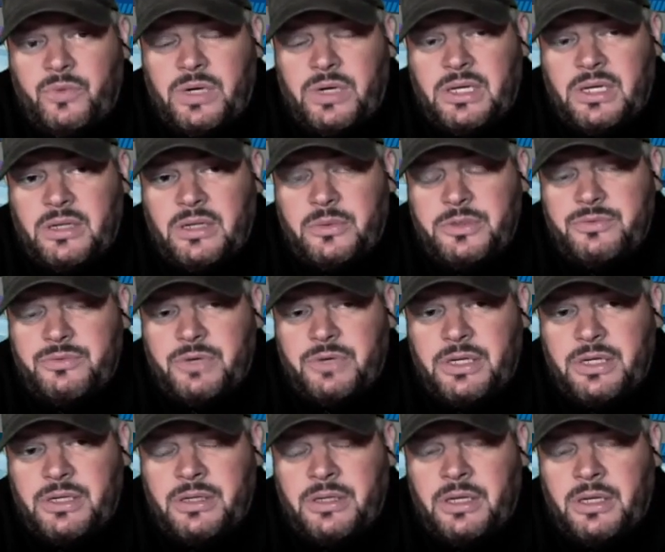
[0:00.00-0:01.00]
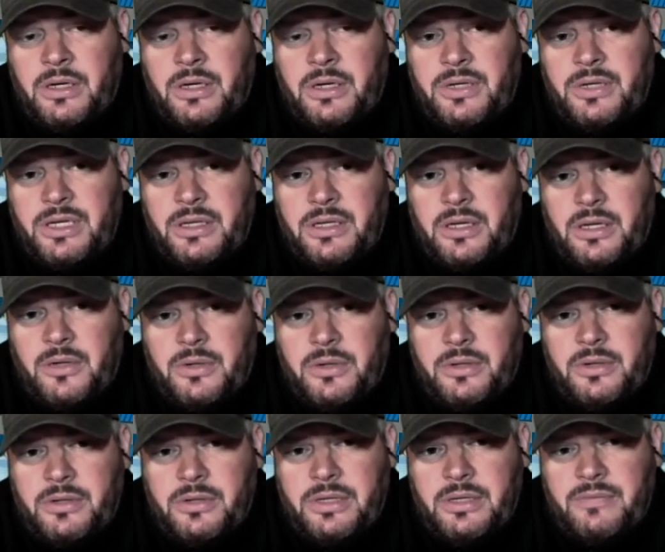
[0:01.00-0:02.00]
while it was running low, they
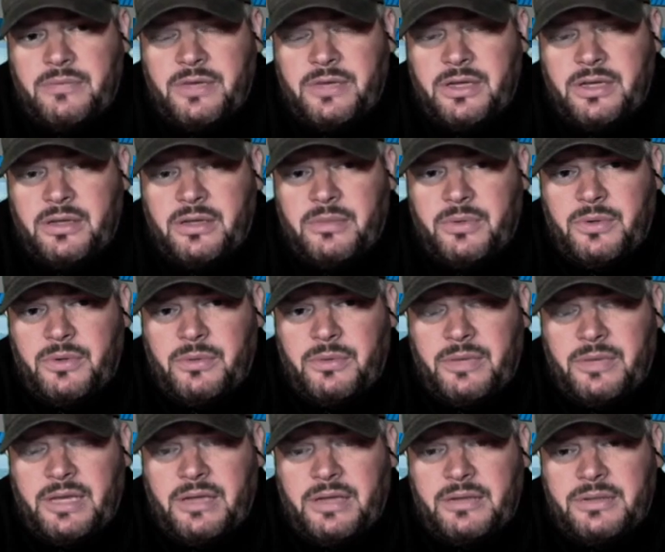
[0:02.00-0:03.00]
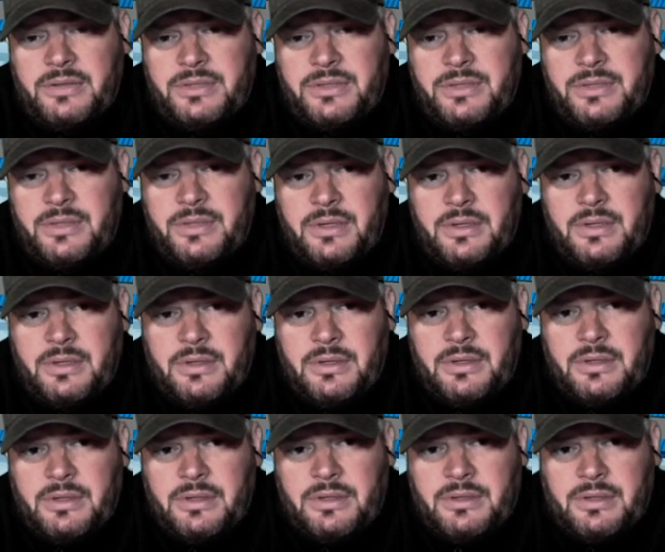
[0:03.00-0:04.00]
lowered the available amounts
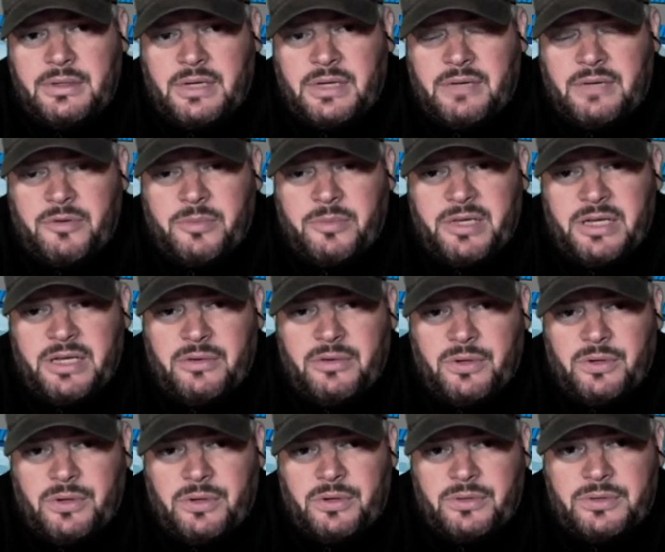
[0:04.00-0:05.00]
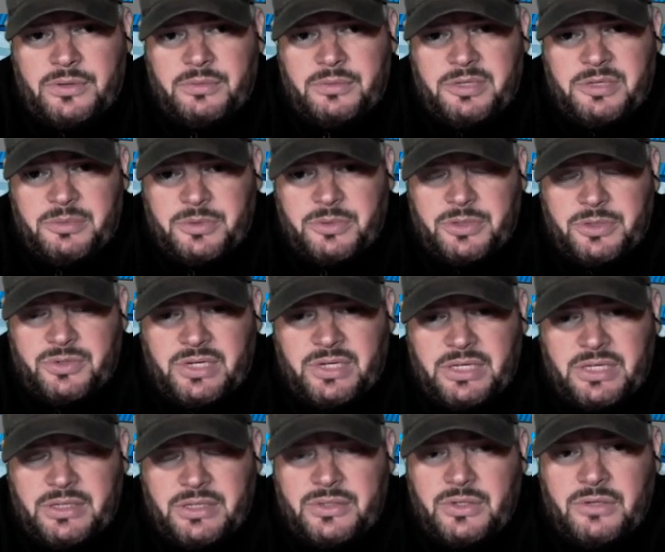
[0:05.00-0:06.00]
to cover payroll to people to try
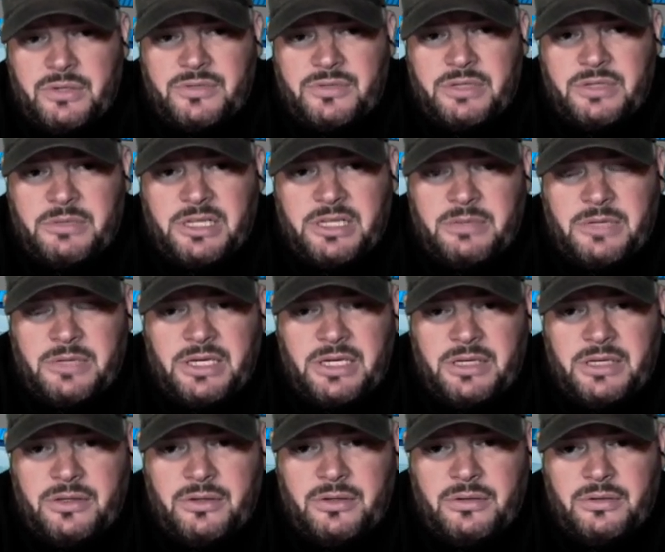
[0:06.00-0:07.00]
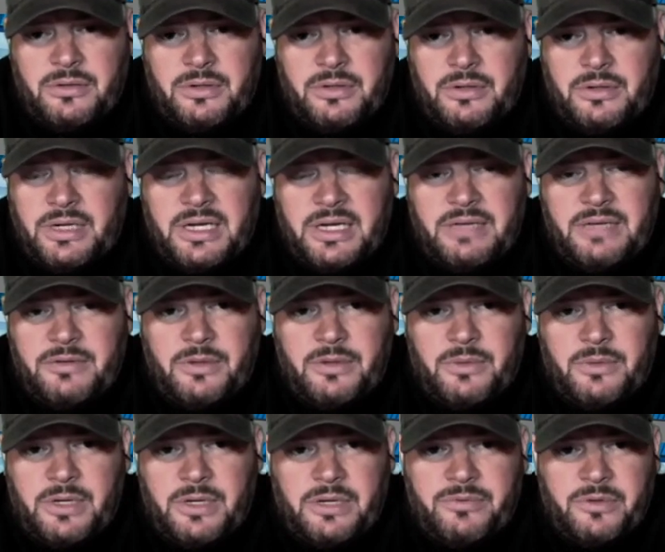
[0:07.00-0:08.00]
to conserve some of that money. You're not even
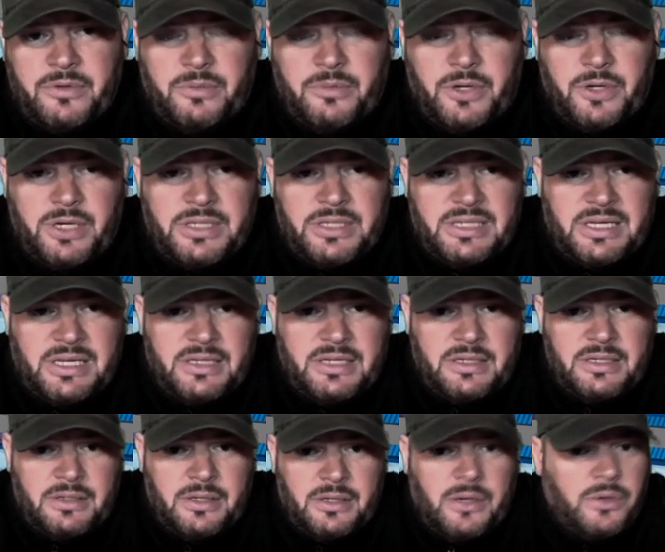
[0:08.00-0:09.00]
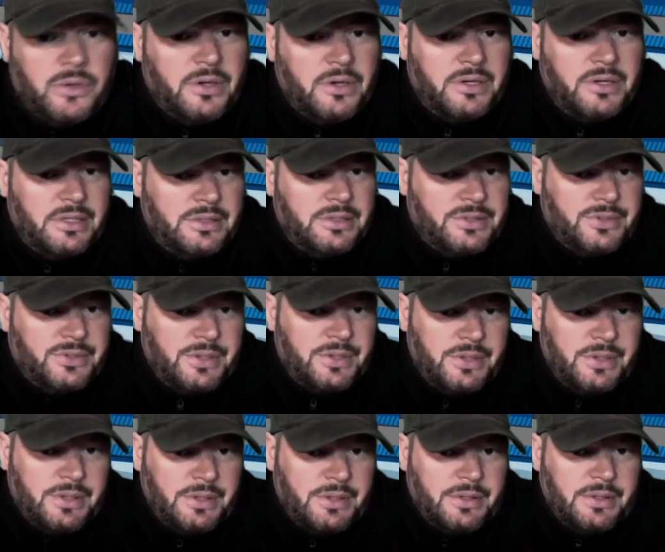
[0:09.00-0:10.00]
aware if your boss had to lower his
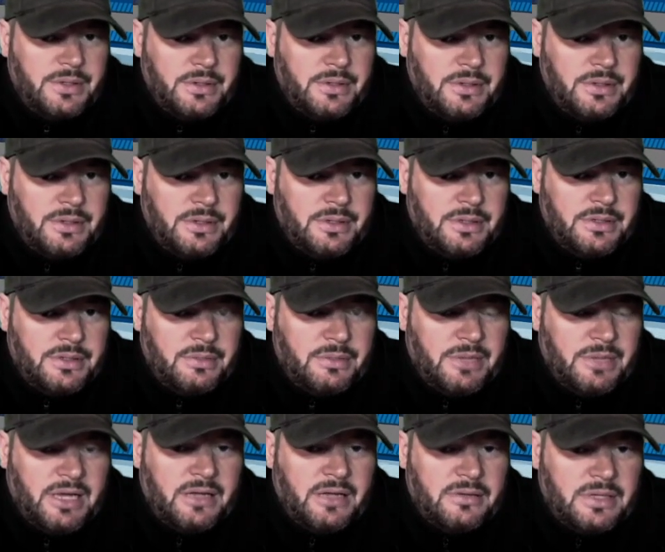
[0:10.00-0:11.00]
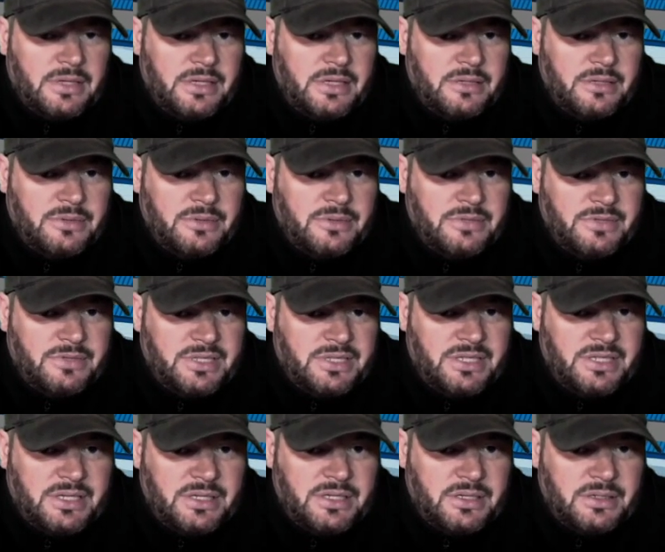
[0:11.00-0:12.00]
amount that he was even
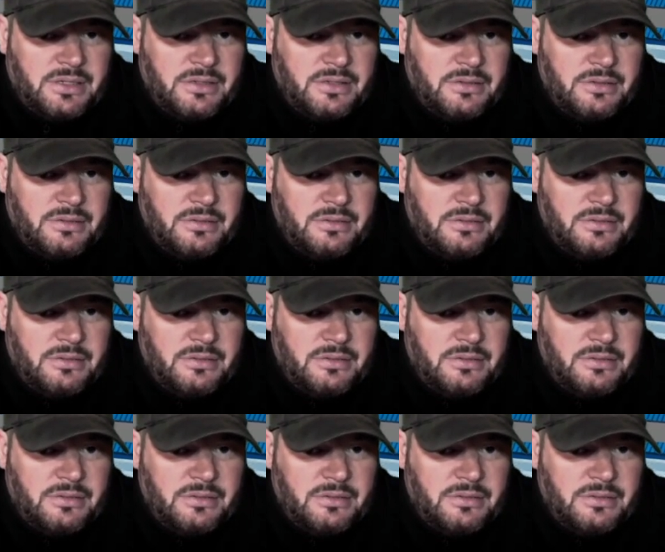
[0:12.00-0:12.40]
seeking.